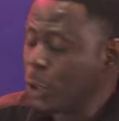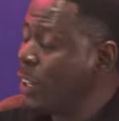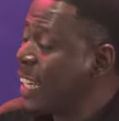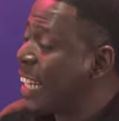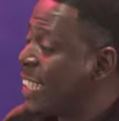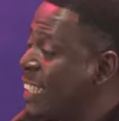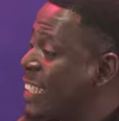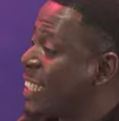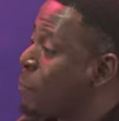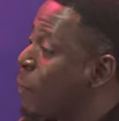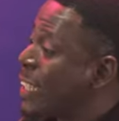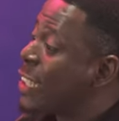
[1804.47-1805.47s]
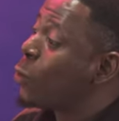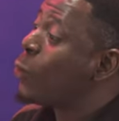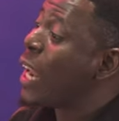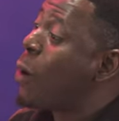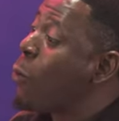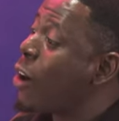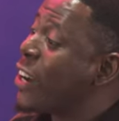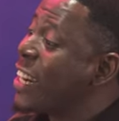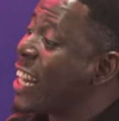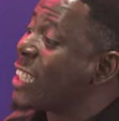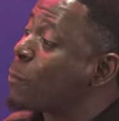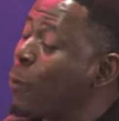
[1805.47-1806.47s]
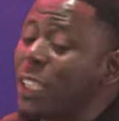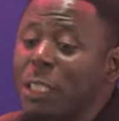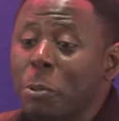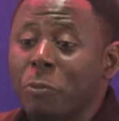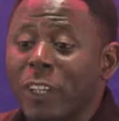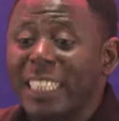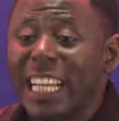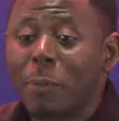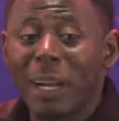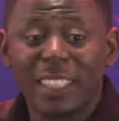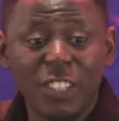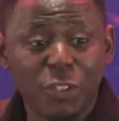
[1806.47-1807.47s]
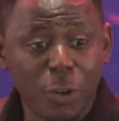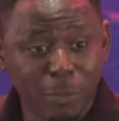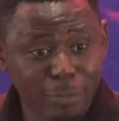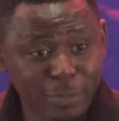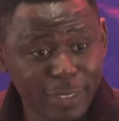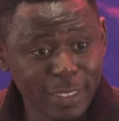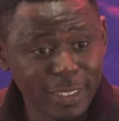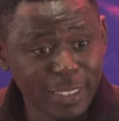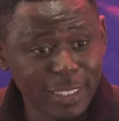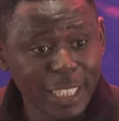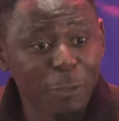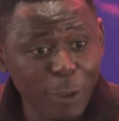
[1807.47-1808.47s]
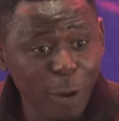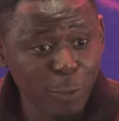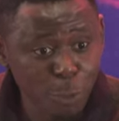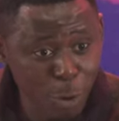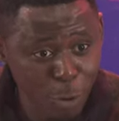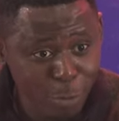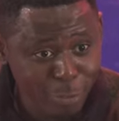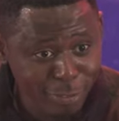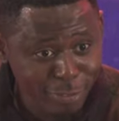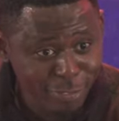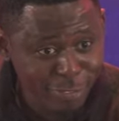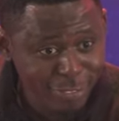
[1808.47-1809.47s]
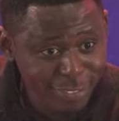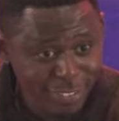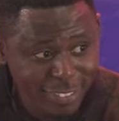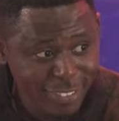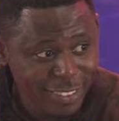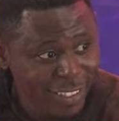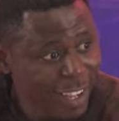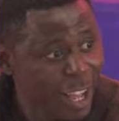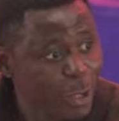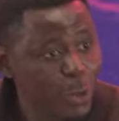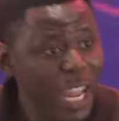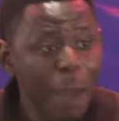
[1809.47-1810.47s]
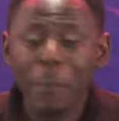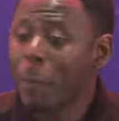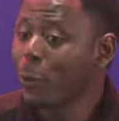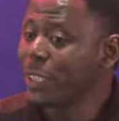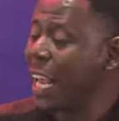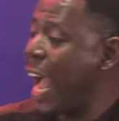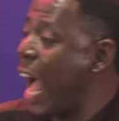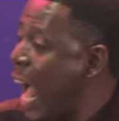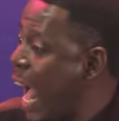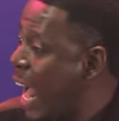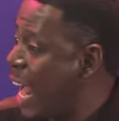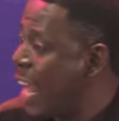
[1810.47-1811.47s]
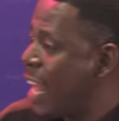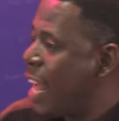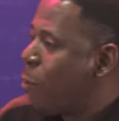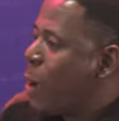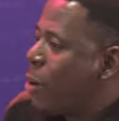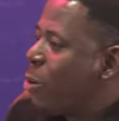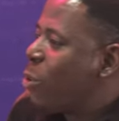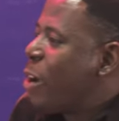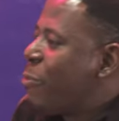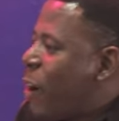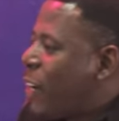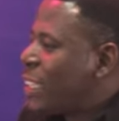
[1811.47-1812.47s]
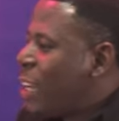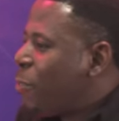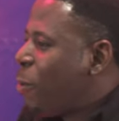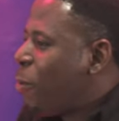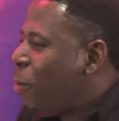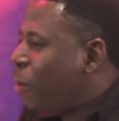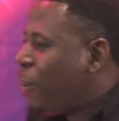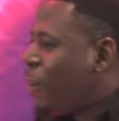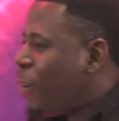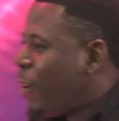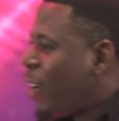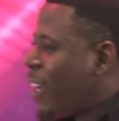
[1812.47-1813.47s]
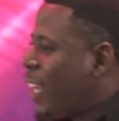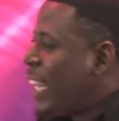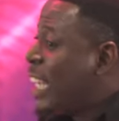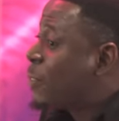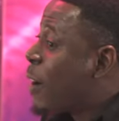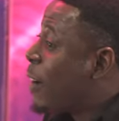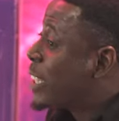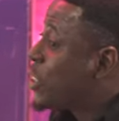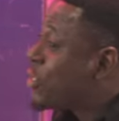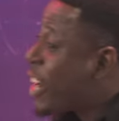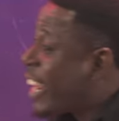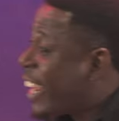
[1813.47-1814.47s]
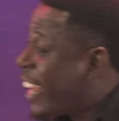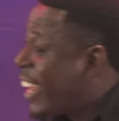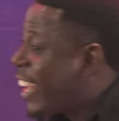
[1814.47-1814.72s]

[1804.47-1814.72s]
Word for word: Do you know that this is the particular worry responsible for the Japa syndrome? The fear of tomorrow. You hear people say, ah, we are not going for ourselves. Oh. It's for our children.